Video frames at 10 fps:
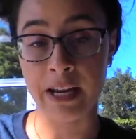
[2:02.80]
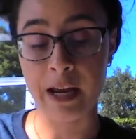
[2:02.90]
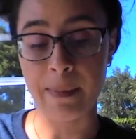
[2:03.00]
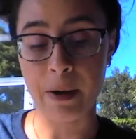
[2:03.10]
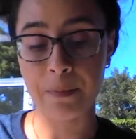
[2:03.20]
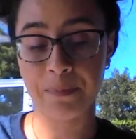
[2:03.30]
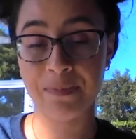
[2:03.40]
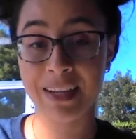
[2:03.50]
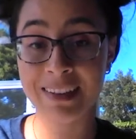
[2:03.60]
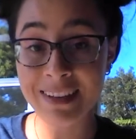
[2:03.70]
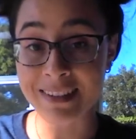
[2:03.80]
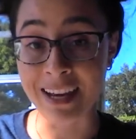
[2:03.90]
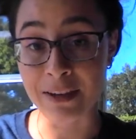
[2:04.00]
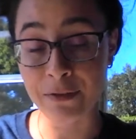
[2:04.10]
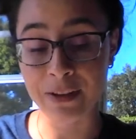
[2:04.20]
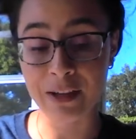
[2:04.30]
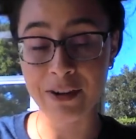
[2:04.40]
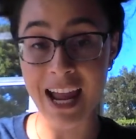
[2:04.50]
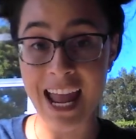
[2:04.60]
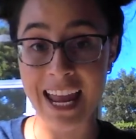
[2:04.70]
about. In this case, for letter
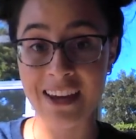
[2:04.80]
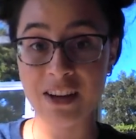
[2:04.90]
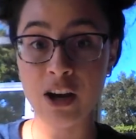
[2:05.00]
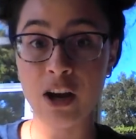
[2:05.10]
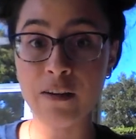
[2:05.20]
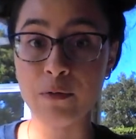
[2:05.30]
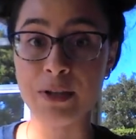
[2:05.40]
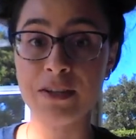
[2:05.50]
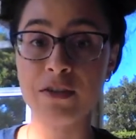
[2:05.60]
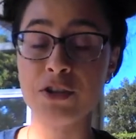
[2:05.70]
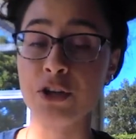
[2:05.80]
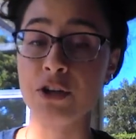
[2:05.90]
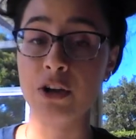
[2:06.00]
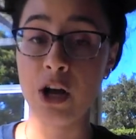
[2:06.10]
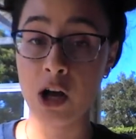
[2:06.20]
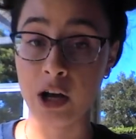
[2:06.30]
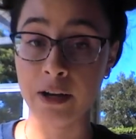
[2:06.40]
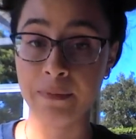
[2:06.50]
A, our voices are turned on.